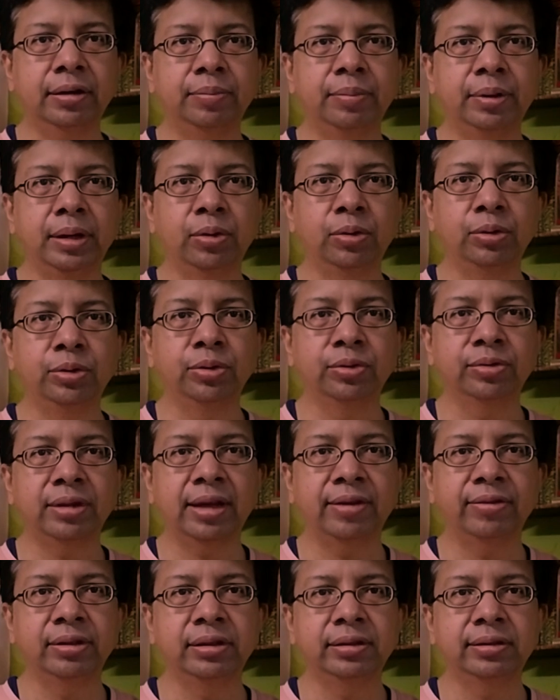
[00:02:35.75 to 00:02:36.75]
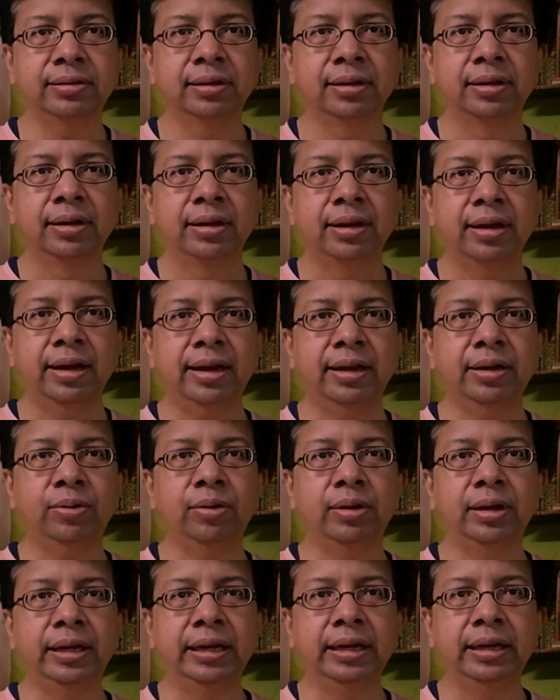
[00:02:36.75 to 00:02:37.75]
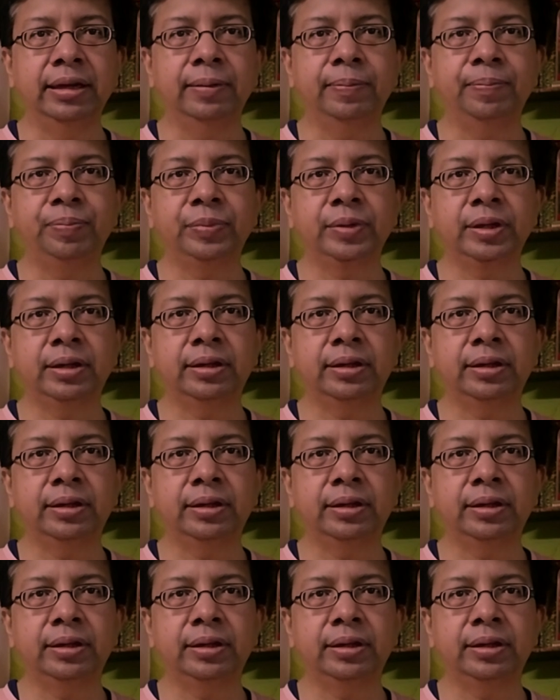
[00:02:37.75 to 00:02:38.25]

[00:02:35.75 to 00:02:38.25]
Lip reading: below those levels and only